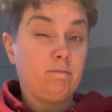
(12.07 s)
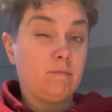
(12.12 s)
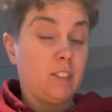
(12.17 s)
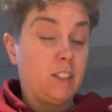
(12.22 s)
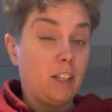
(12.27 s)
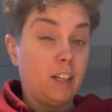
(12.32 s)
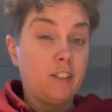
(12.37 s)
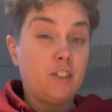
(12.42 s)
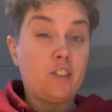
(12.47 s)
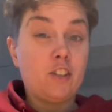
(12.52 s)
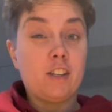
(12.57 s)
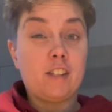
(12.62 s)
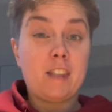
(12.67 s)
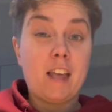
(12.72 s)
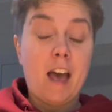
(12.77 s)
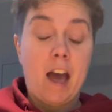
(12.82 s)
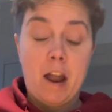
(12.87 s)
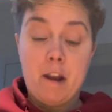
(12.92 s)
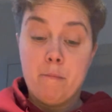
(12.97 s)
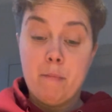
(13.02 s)
does just
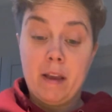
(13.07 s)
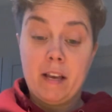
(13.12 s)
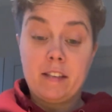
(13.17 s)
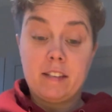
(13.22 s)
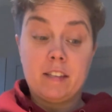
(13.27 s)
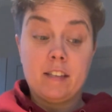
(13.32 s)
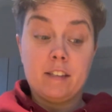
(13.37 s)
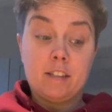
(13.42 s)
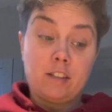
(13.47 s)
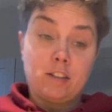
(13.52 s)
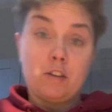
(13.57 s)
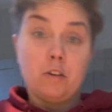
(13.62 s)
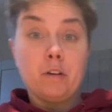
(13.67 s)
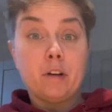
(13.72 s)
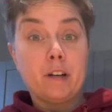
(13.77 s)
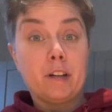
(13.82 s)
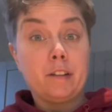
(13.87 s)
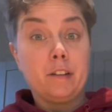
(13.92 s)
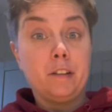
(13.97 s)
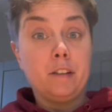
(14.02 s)
that, makes
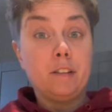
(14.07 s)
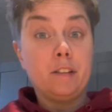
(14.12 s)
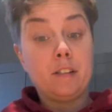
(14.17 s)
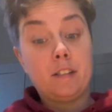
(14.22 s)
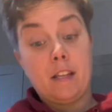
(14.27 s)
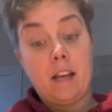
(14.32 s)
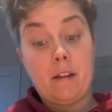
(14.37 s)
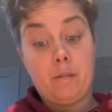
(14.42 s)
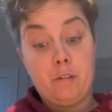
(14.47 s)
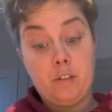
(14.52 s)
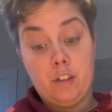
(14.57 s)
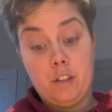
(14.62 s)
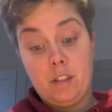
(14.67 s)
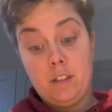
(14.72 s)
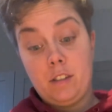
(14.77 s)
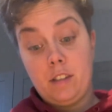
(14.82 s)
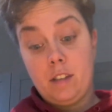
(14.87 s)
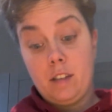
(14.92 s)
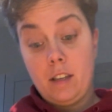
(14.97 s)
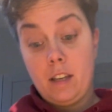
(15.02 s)
historical
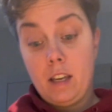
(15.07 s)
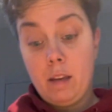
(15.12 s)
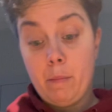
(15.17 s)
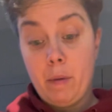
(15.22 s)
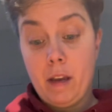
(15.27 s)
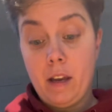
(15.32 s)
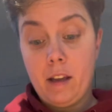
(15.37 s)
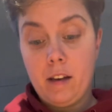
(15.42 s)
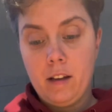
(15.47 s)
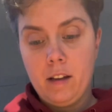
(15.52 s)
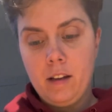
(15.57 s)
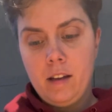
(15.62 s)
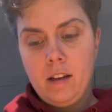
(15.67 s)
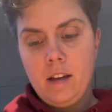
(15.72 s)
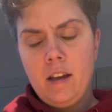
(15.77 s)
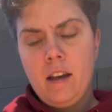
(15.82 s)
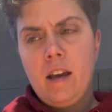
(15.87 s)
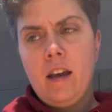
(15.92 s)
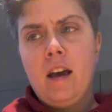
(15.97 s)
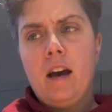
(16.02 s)
sandwiches. He made
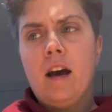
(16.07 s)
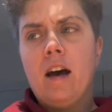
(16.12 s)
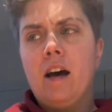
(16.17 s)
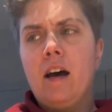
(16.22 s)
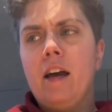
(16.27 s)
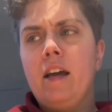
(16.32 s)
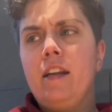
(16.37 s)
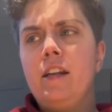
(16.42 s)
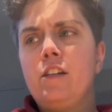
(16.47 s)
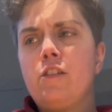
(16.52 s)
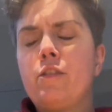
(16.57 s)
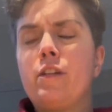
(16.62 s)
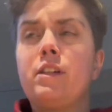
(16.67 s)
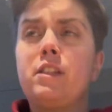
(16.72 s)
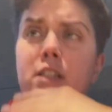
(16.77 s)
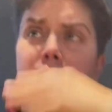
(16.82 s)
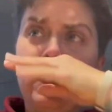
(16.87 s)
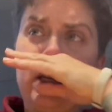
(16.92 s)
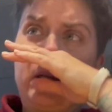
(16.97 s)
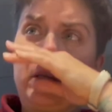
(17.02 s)
an
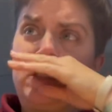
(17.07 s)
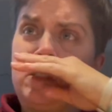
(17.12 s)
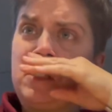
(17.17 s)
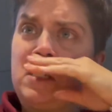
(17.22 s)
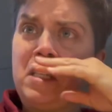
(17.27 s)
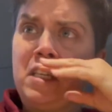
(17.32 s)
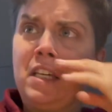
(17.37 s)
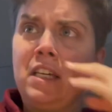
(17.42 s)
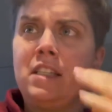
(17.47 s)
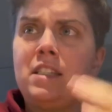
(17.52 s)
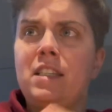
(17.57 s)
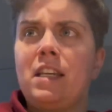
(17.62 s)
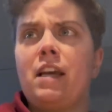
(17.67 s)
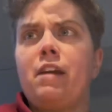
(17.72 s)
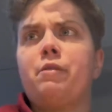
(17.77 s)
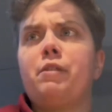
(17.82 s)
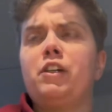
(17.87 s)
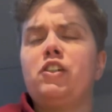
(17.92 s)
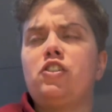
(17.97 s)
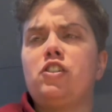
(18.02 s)
interesting tea
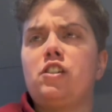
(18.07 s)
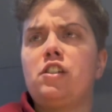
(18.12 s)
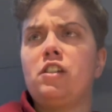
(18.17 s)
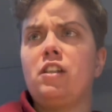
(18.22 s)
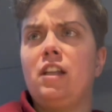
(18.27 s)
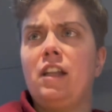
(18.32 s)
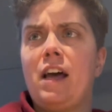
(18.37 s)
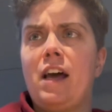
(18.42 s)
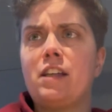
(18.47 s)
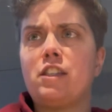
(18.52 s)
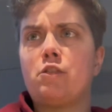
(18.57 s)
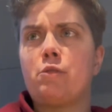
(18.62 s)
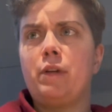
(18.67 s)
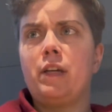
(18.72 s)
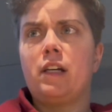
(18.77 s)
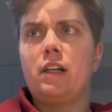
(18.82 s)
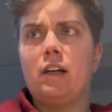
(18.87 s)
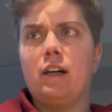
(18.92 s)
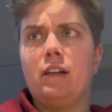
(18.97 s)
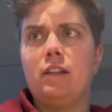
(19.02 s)
sandwich last
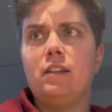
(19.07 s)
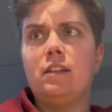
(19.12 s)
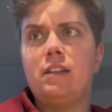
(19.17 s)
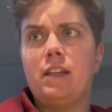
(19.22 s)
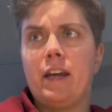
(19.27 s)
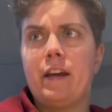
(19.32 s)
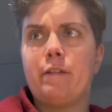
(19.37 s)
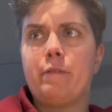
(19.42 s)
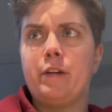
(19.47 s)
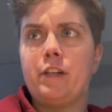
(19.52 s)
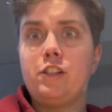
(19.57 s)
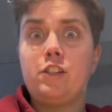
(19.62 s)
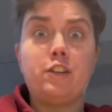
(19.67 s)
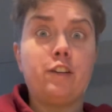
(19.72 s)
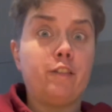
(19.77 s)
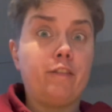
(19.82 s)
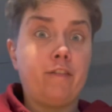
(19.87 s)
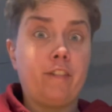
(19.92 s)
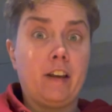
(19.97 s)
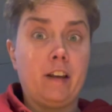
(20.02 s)
week called the Danwich
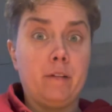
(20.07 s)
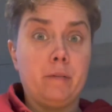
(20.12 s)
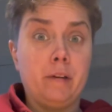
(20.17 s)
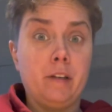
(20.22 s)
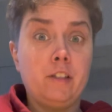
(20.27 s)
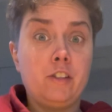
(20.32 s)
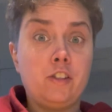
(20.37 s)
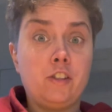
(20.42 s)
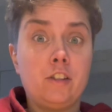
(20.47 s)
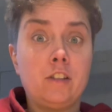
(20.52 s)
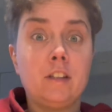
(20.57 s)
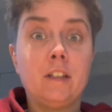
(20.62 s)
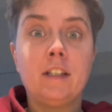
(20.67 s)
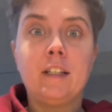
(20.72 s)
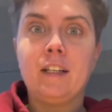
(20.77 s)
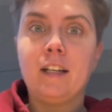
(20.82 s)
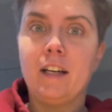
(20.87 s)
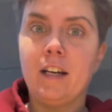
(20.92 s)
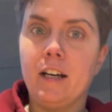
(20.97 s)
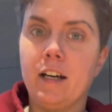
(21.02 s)
Fanwich,
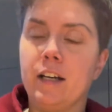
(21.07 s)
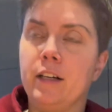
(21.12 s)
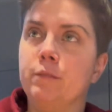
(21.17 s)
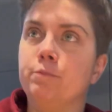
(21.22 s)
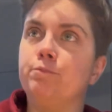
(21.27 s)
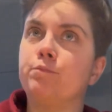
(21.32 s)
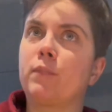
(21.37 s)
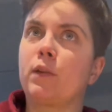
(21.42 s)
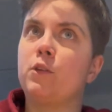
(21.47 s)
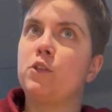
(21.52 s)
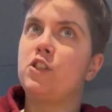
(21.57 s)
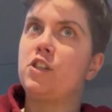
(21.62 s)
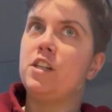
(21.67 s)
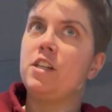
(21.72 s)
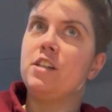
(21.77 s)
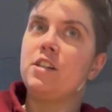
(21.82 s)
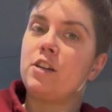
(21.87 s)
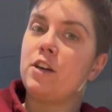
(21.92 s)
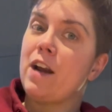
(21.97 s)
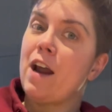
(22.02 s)
which
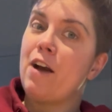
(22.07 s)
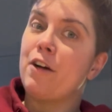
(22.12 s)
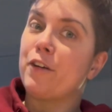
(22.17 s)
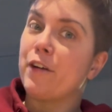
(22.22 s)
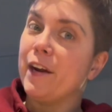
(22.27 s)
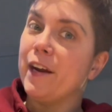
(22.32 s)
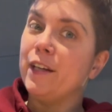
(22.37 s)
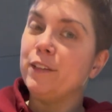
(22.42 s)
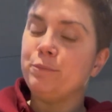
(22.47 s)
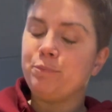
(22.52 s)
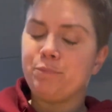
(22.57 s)
didn't turn out great.